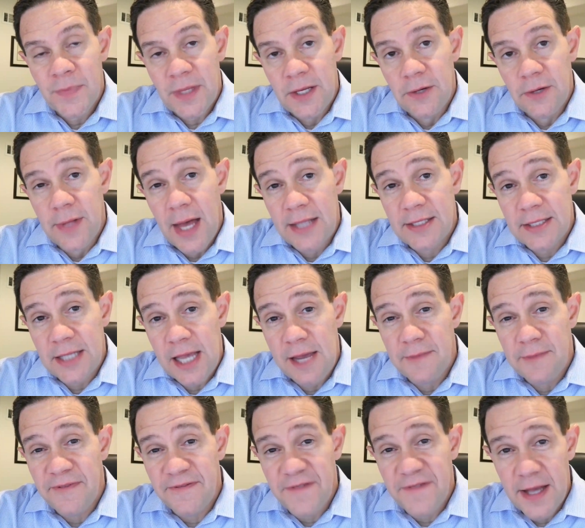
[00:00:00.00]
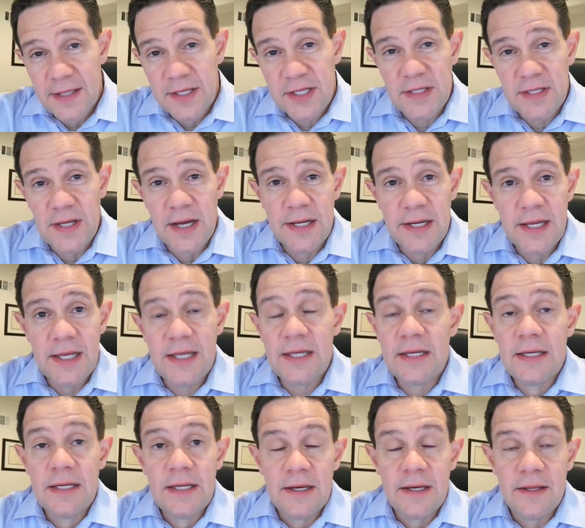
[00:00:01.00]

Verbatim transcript: you know that same Fed study